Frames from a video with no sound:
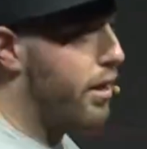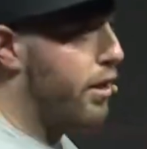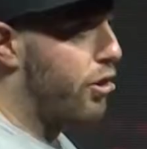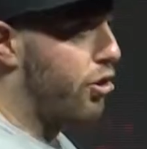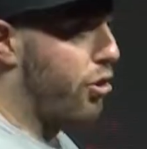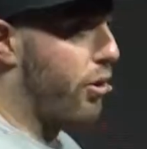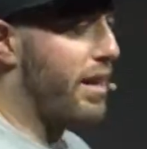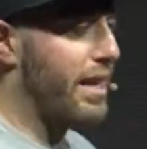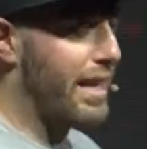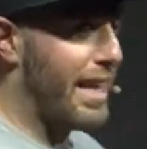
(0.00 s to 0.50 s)

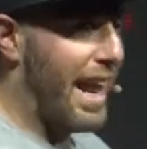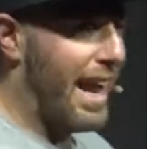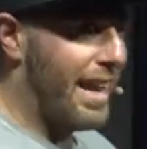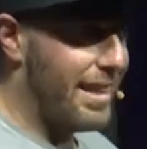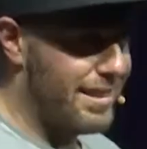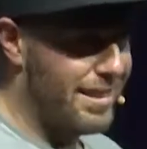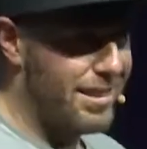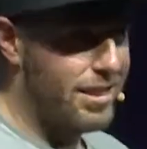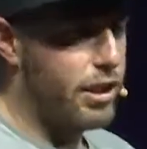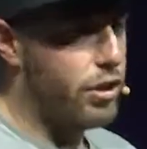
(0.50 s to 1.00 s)
creating
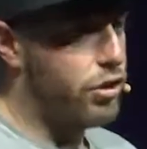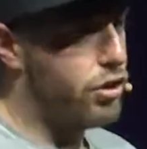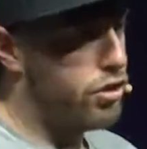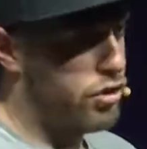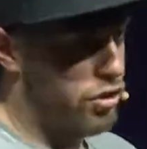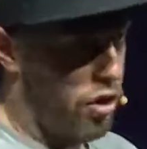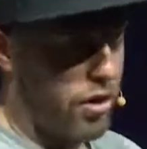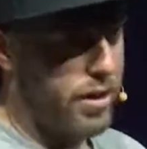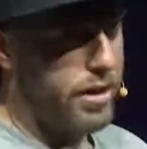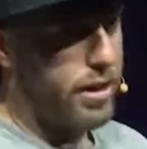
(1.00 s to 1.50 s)
ads is going to
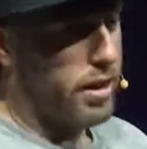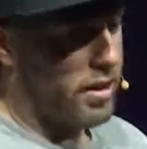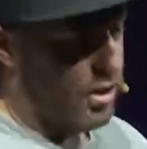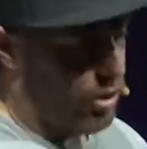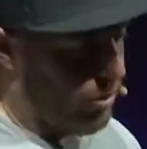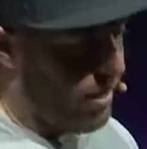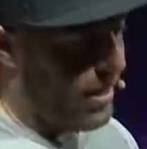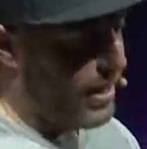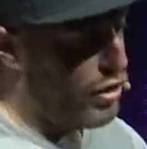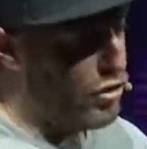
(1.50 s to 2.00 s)
start,
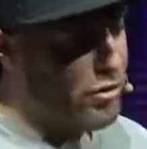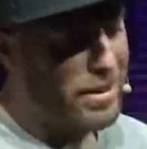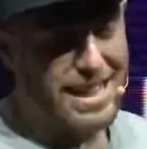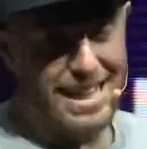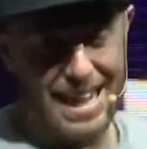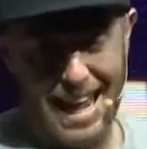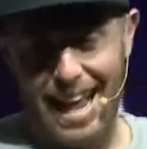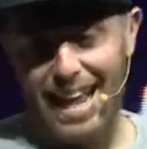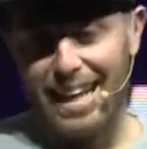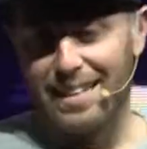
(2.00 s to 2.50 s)
creating
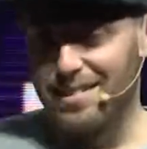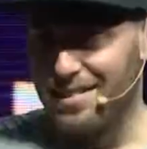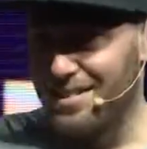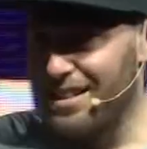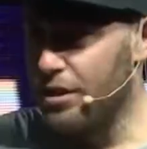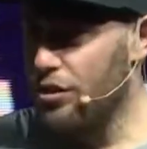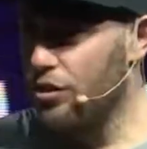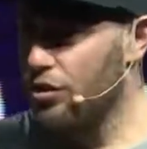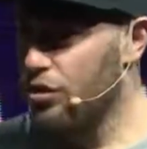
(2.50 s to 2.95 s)
unique ads is going to